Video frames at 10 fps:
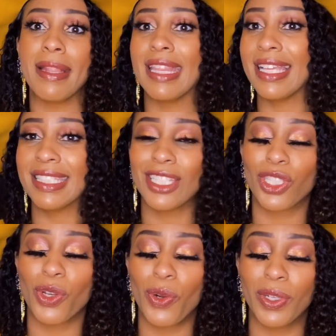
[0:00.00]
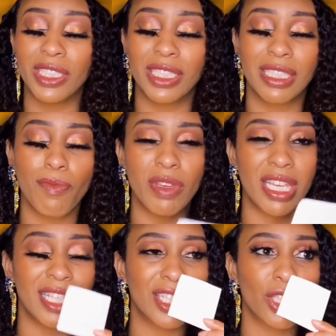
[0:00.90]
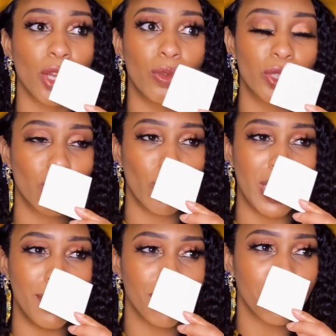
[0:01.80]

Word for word: this is gorgeous to me. It's so sweet